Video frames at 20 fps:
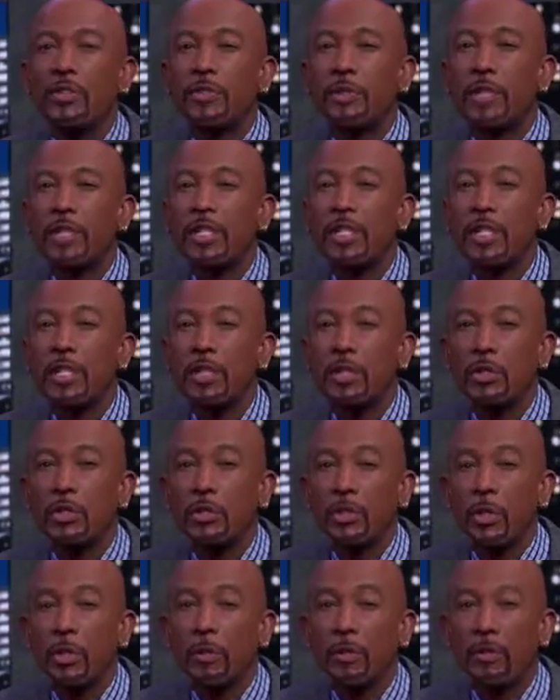for Disease
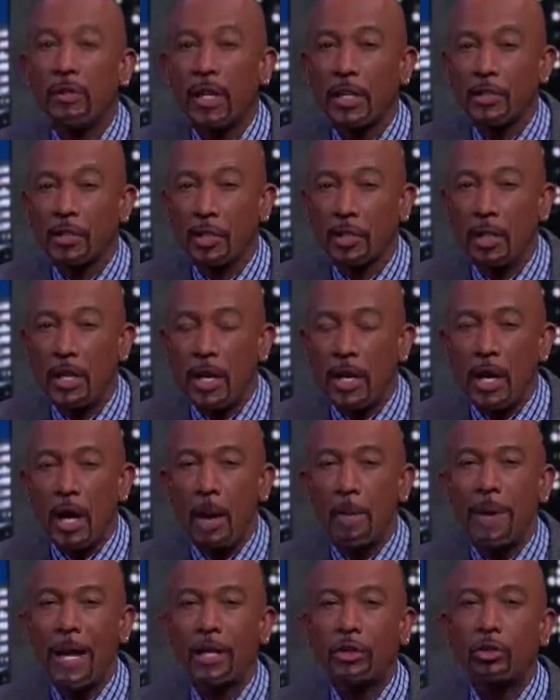Control and Prevention,
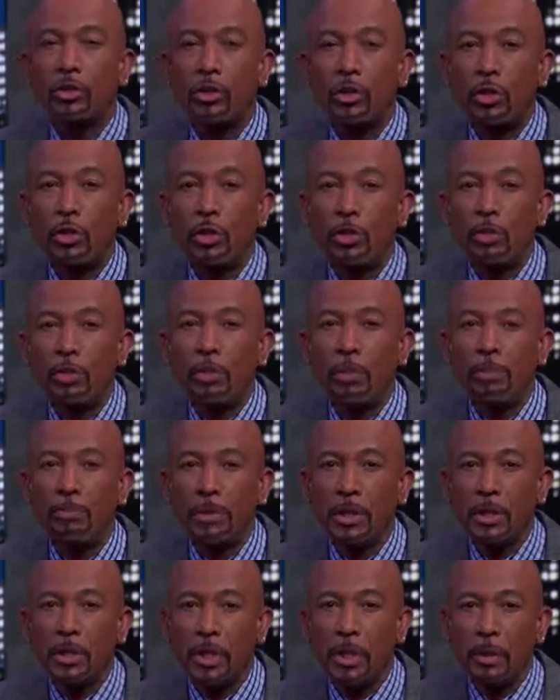about 2
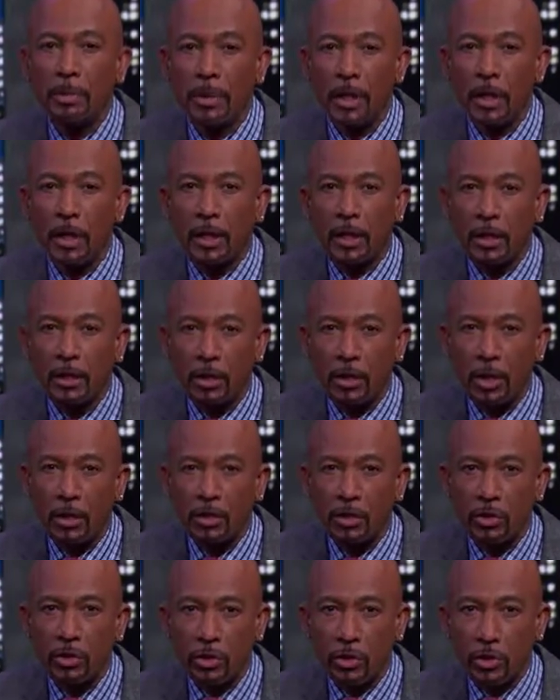million American
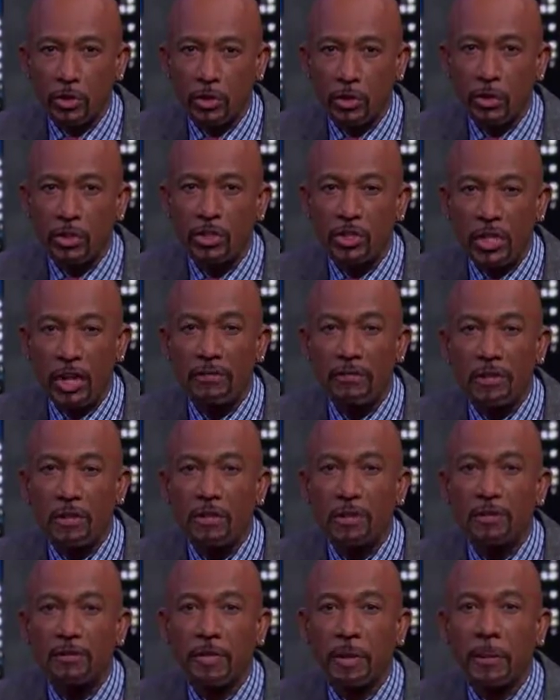adults and children suffer
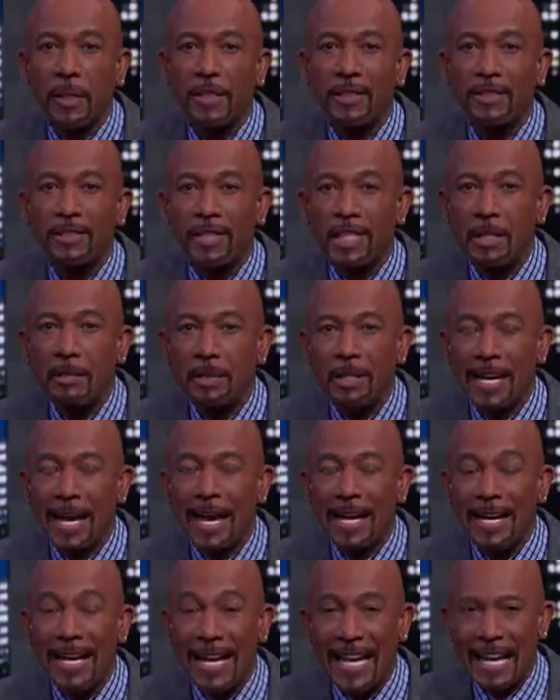from a
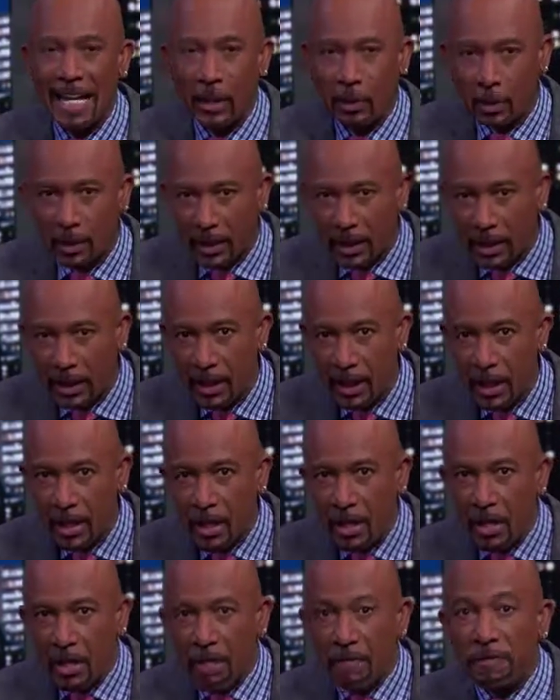TBI annually.
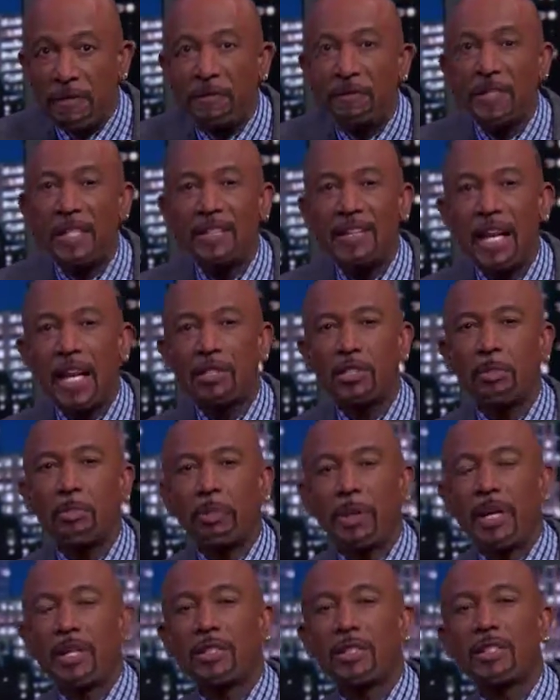50,000
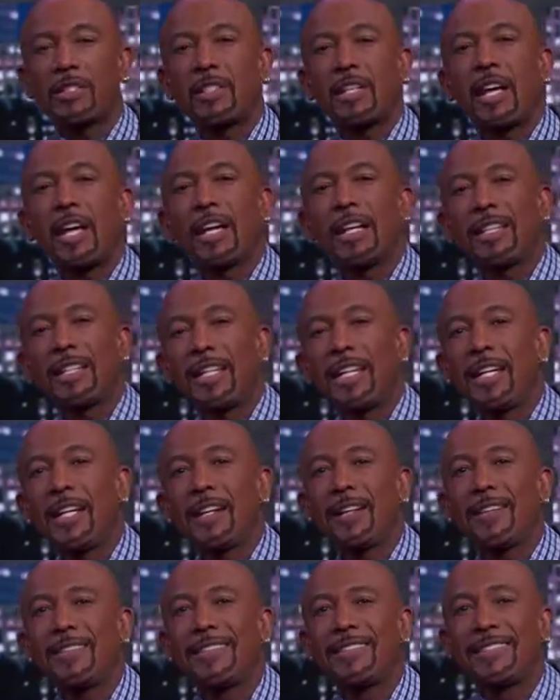patients a
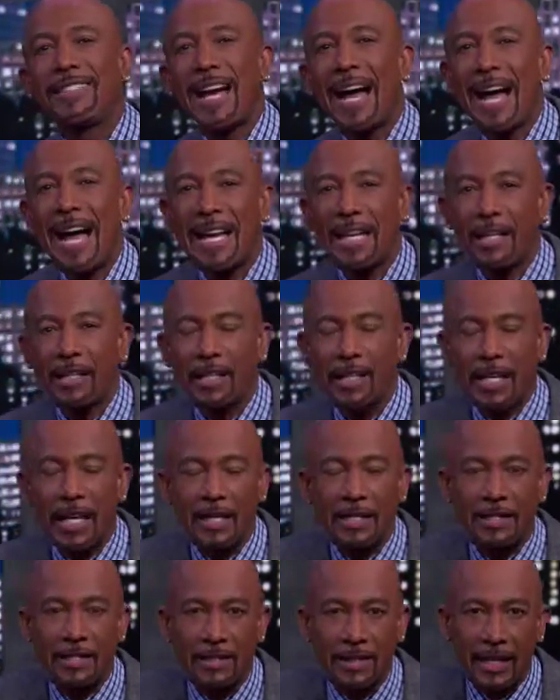year die in the
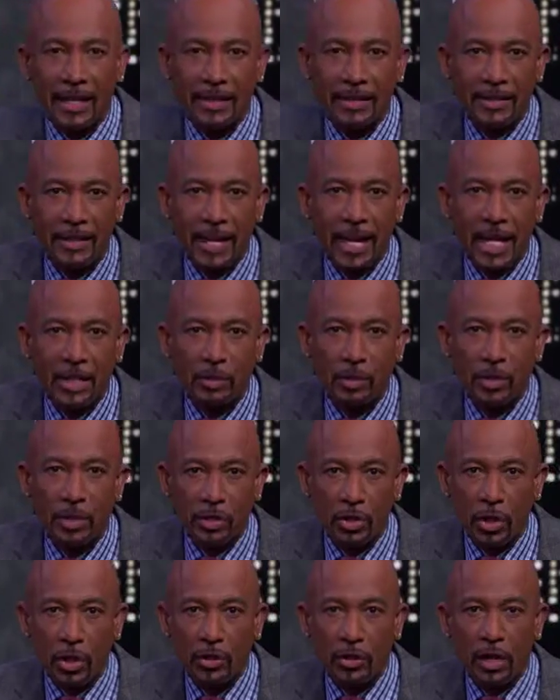United States as a
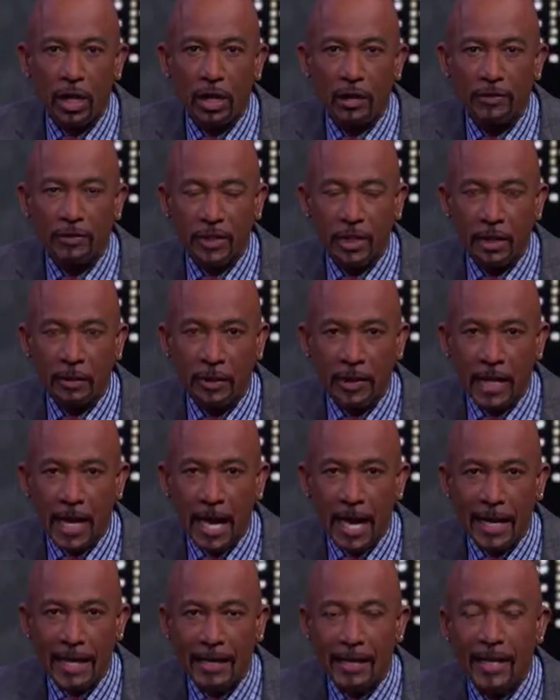result of
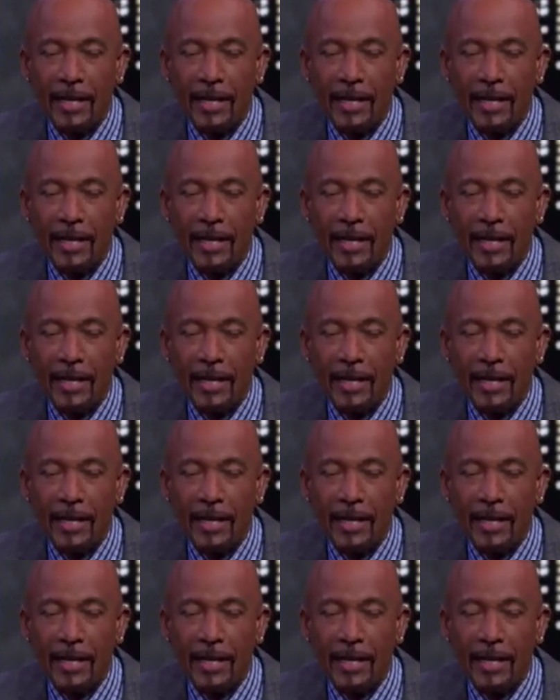TBI.